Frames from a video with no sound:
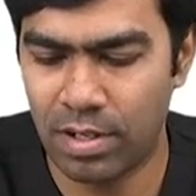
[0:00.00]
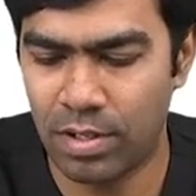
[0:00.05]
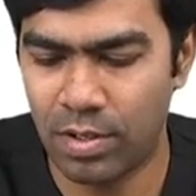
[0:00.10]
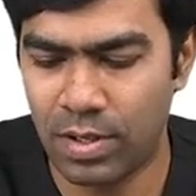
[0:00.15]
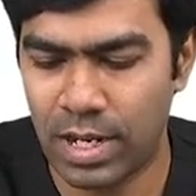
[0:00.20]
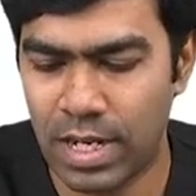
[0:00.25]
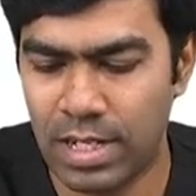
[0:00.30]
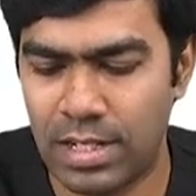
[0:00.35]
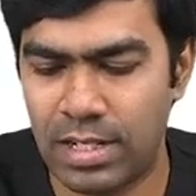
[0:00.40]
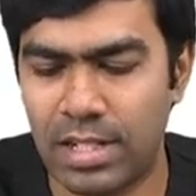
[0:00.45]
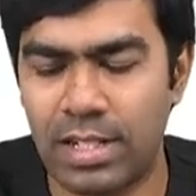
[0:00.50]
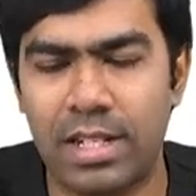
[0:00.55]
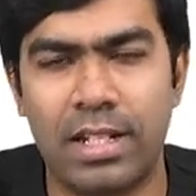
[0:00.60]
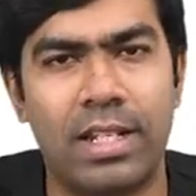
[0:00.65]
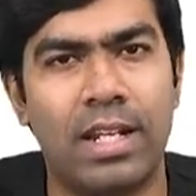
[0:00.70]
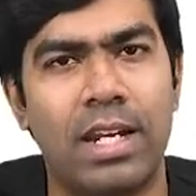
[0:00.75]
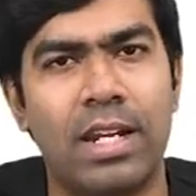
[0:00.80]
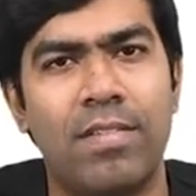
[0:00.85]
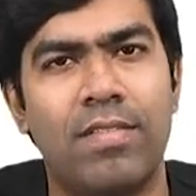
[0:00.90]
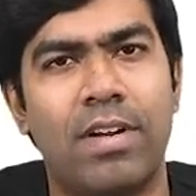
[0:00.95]
you can see that
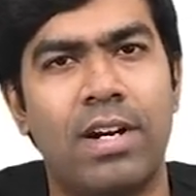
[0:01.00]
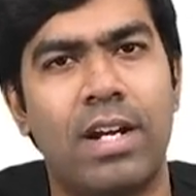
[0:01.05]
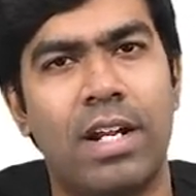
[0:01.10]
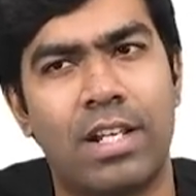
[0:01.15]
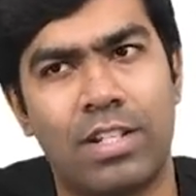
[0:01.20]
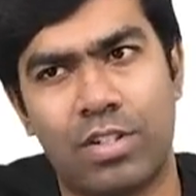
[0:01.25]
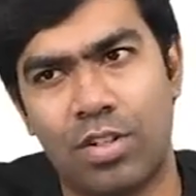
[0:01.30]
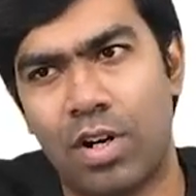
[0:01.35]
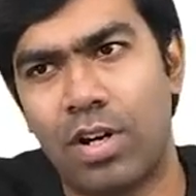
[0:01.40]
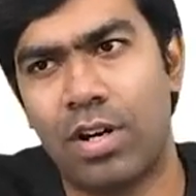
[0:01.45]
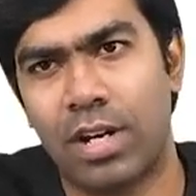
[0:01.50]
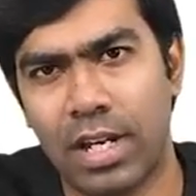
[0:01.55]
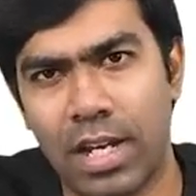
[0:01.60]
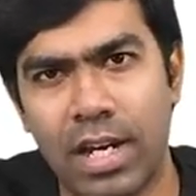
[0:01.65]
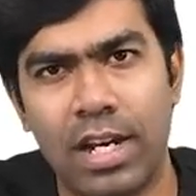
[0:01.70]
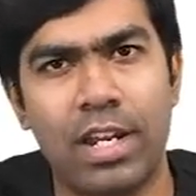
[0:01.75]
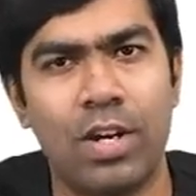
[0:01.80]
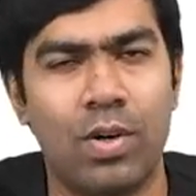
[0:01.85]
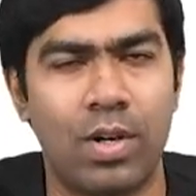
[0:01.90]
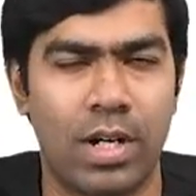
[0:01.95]
the liver does not
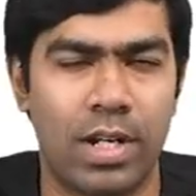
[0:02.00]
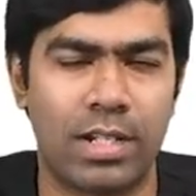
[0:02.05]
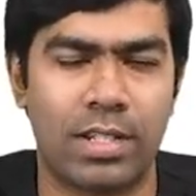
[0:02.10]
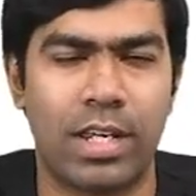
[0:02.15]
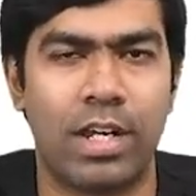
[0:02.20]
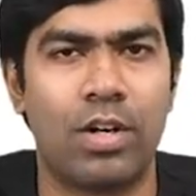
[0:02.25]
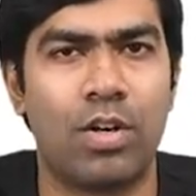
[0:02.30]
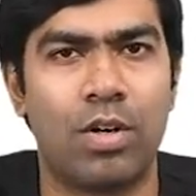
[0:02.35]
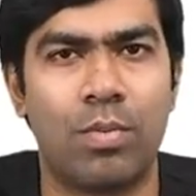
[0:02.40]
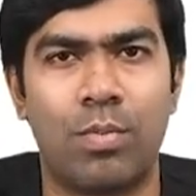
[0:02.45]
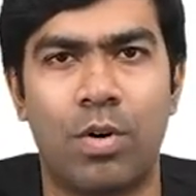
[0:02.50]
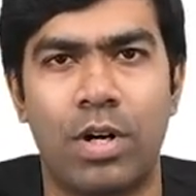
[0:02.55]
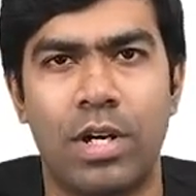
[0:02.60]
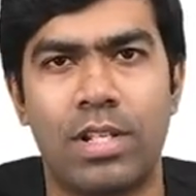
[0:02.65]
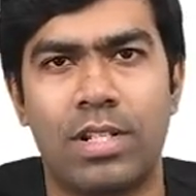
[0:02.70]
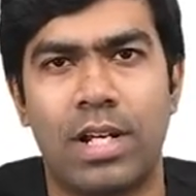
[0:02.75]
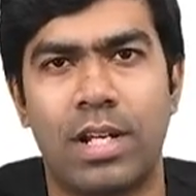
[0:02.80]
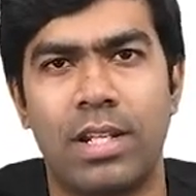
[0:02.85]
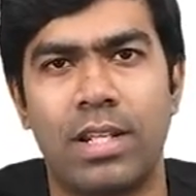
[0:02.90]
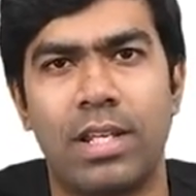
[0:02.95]
really utilize ketone
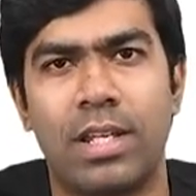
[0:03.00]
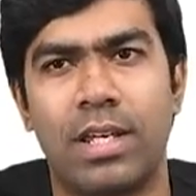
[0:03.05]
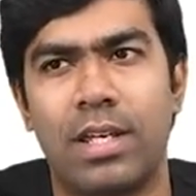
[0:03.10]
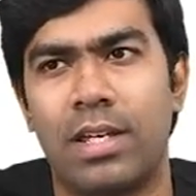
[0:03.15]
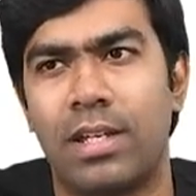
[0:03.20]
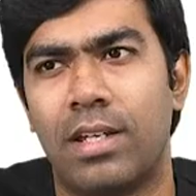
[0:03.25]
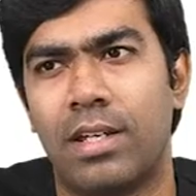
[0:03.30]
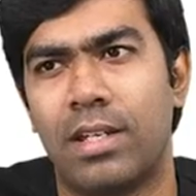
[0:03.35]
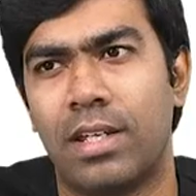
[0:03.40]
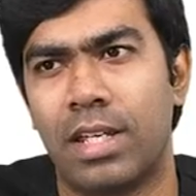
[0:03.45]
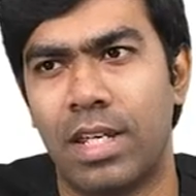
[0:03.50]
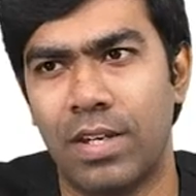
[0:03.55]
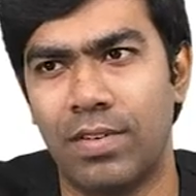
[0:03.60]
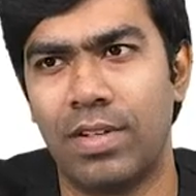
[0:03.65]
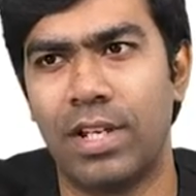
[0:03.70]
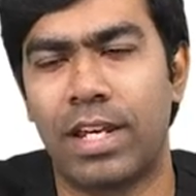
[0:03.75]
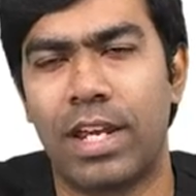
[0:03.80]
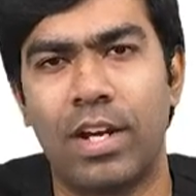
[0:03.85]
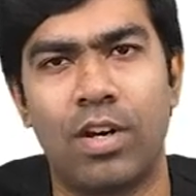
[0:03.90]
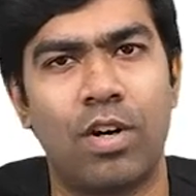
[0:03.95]
bodies, and they give
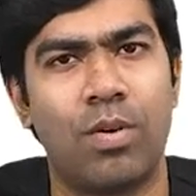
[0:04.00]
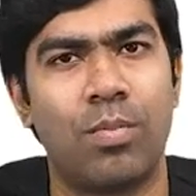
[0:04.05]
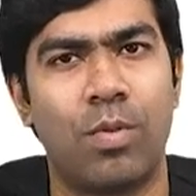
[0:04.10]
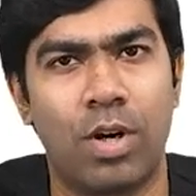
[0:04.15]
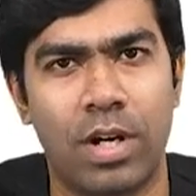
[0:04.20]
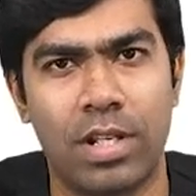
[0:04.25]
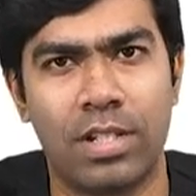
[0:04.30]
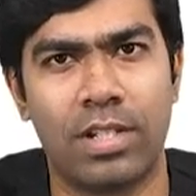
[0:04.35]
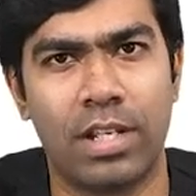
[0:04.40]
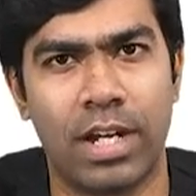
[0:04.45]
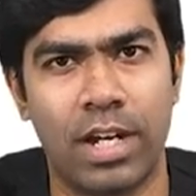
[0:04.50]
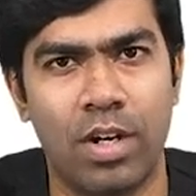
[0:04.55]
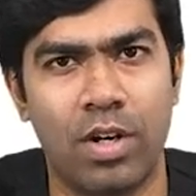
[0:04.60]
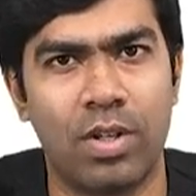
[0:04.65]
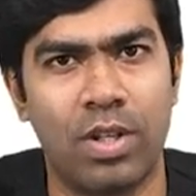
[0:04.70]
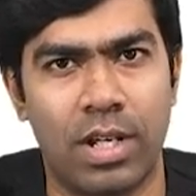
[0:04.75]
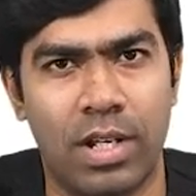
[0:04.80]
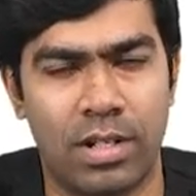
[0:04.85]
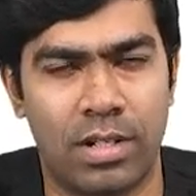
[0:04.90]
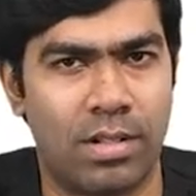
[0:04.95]
the ketone bodies
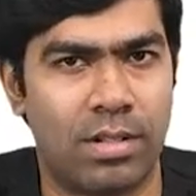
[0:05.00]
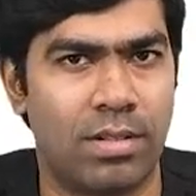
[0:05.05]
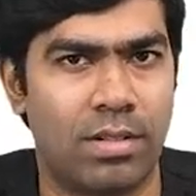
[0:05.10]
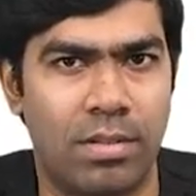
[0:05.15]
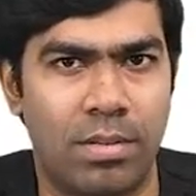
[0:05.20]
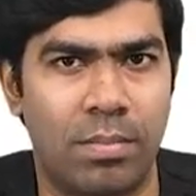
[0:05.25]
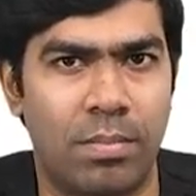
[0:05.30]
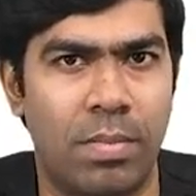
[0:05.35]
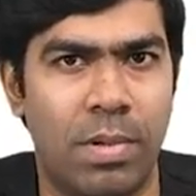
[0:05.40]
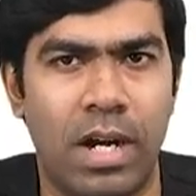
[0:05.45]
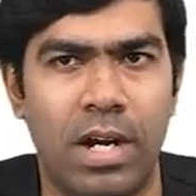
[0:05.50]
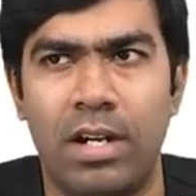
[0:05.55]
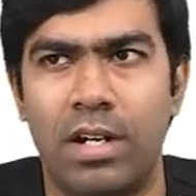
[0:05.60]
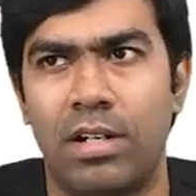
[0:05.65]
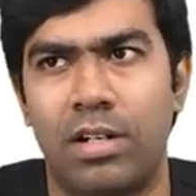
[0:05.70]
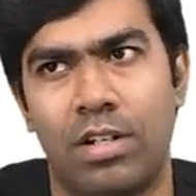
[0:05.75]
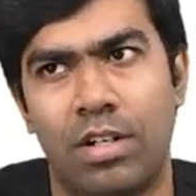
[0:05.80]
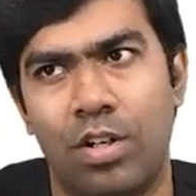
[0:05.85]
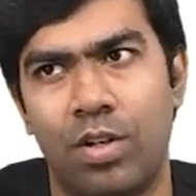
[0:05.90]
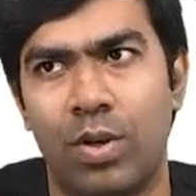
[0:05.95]
into the blood
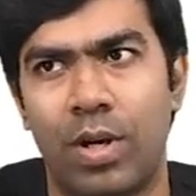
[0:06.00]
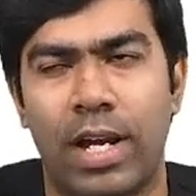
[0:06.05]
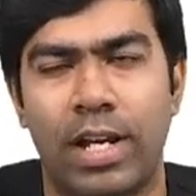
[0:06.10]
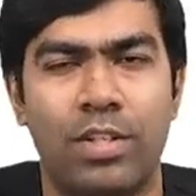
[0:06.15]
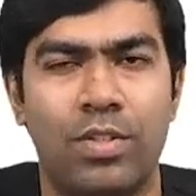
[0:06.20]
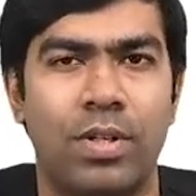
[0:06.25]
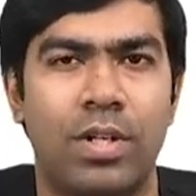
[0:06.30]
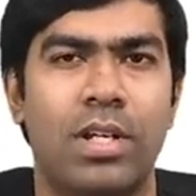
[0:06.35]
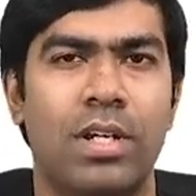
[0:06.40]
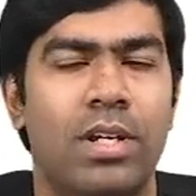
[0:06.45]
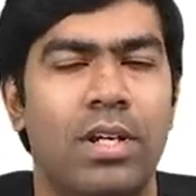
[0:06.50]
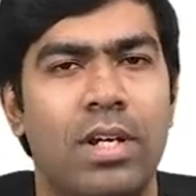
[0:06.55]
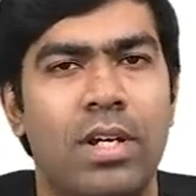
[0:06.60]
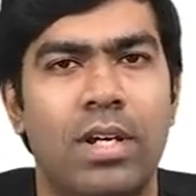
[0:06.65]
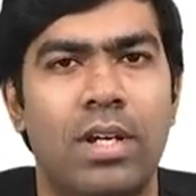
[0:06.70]
to actually